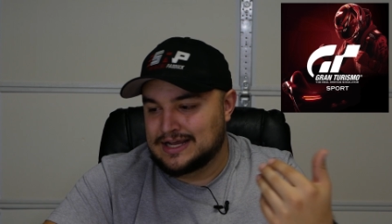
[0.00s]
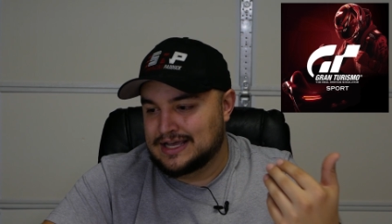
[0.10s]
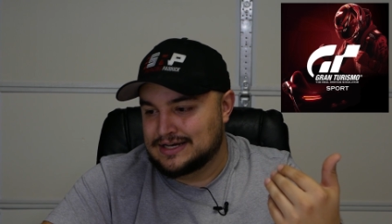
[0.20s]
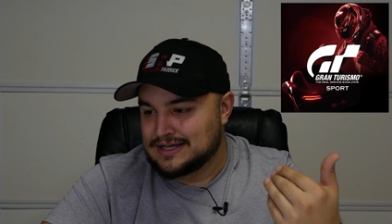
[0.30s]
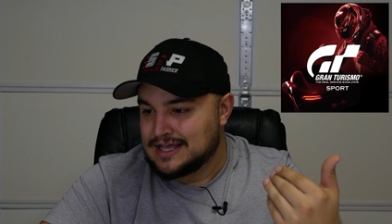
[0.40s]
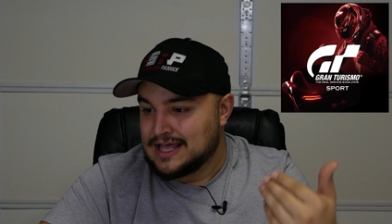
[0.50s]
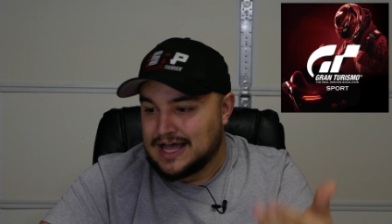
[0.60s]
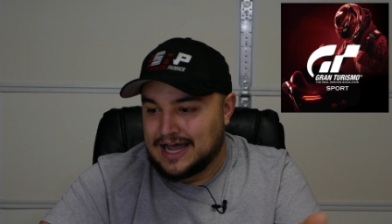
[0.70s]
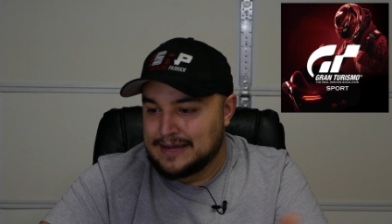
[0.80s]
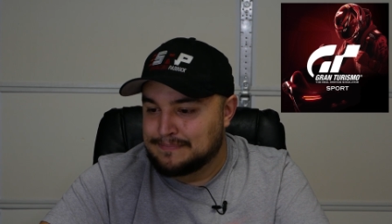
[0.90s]
and
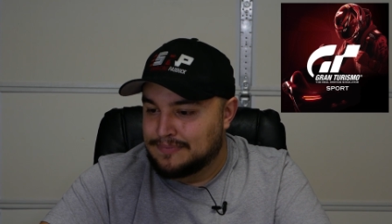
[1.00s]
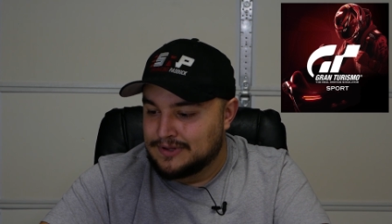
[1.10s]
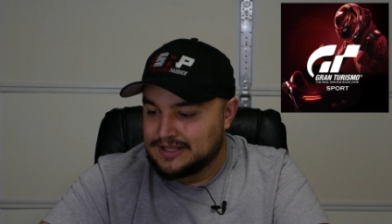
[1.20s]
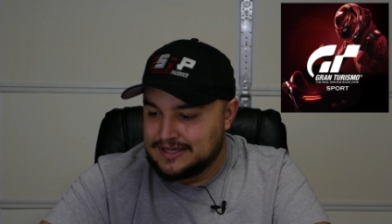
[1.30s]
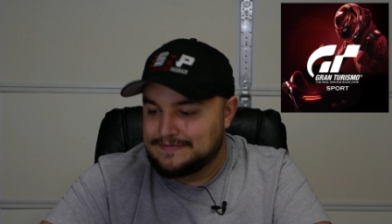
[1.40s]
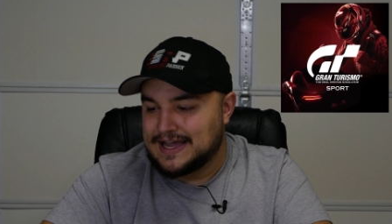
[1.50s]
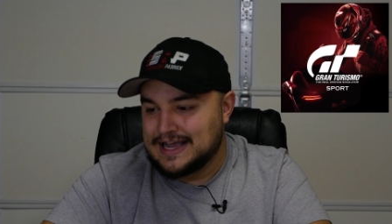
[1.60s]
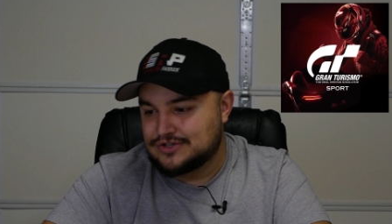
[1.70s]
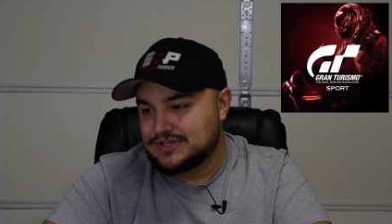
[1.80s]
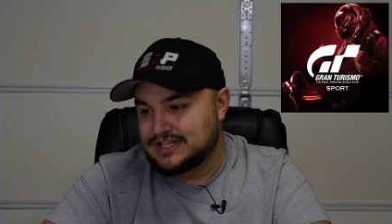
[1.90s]
I believe I
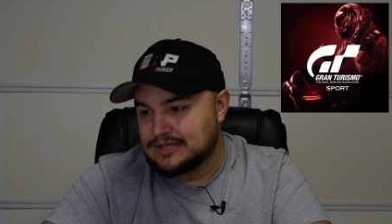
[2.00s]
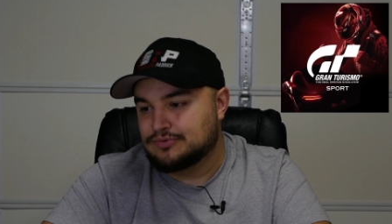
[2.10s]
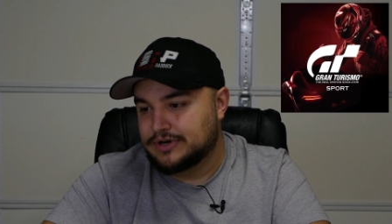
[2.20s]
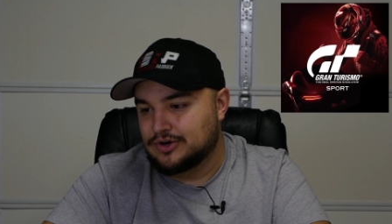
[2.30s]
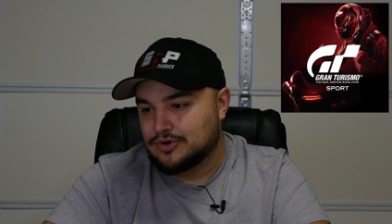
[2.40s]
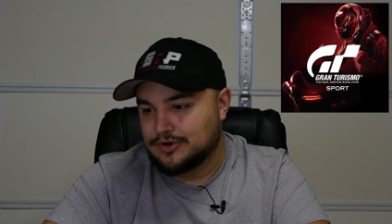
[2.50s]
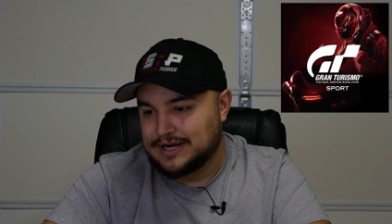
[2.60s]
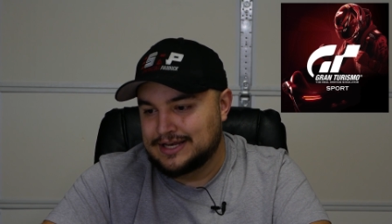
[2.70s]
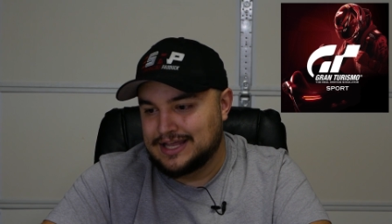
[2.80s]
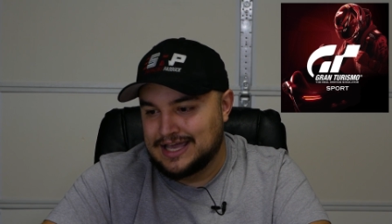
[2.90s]
actually did pre-order
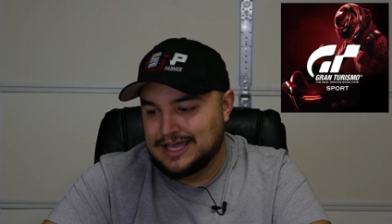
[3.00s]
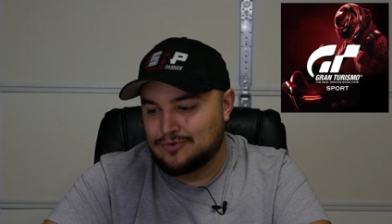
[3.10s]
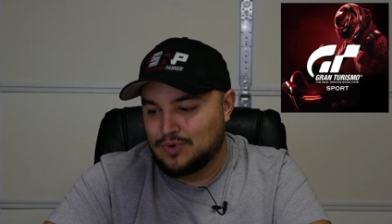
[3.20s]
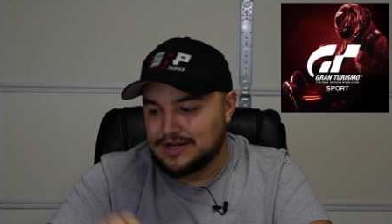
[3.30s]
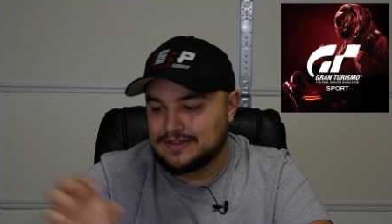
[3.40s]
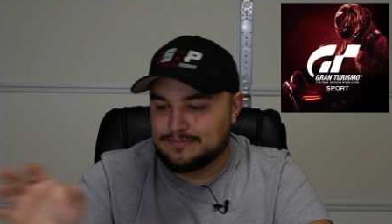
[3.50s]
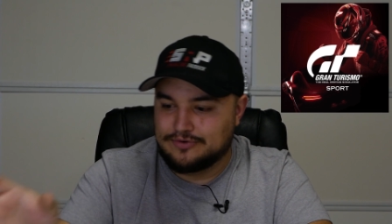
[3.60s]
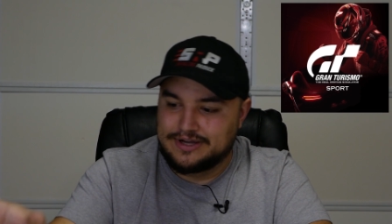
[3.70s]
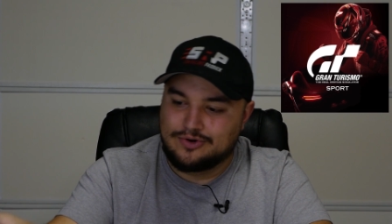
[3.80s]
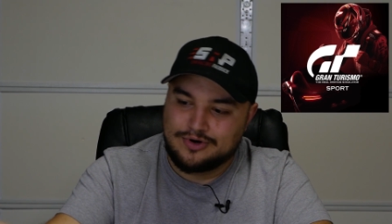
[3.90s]
it, and one of the
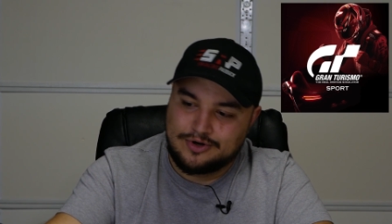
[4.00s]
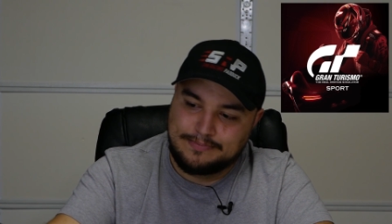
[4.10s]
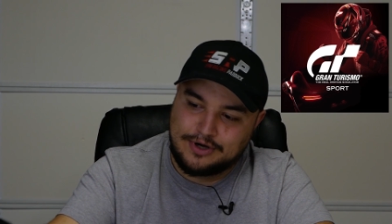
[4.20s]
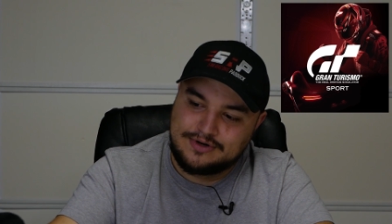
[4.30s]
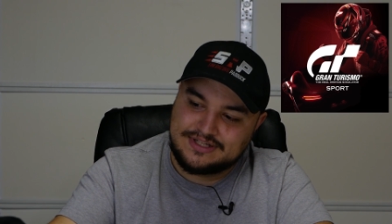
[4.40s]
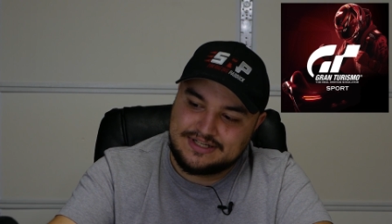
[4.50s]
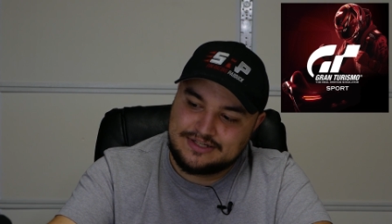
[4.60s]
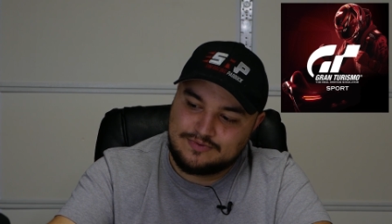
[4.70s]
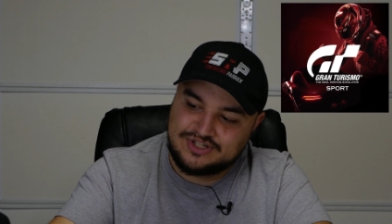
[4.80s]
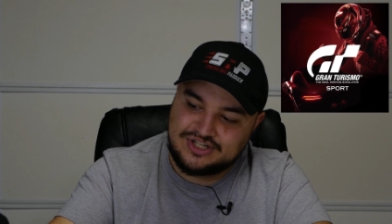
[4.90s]
pre-order
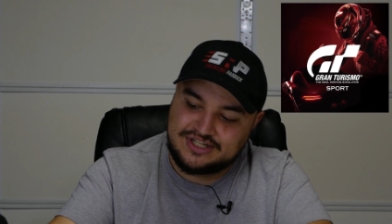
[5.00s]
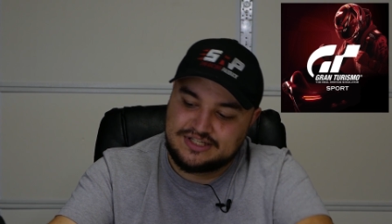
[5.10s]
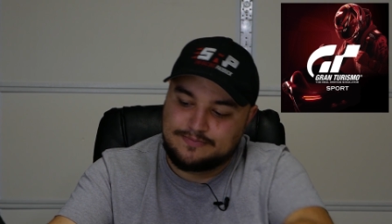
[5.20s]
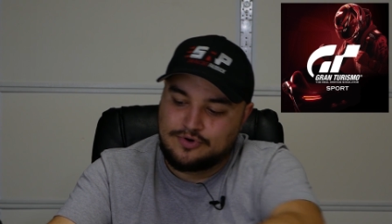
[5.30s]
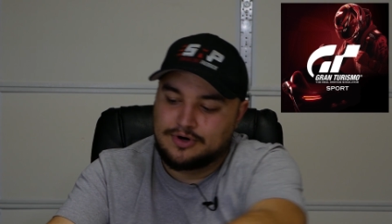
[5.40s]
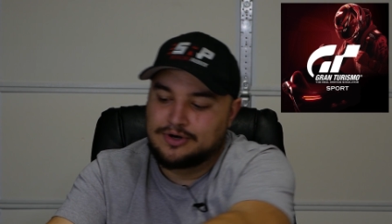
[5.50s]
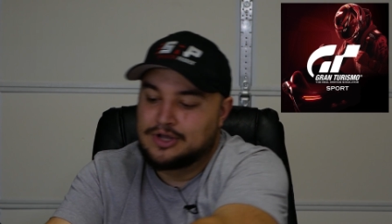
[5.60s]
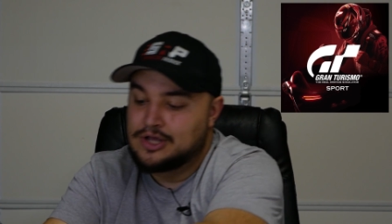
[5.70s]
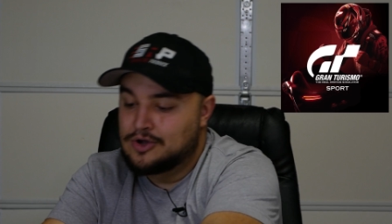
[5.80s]
bonuses with G T Sport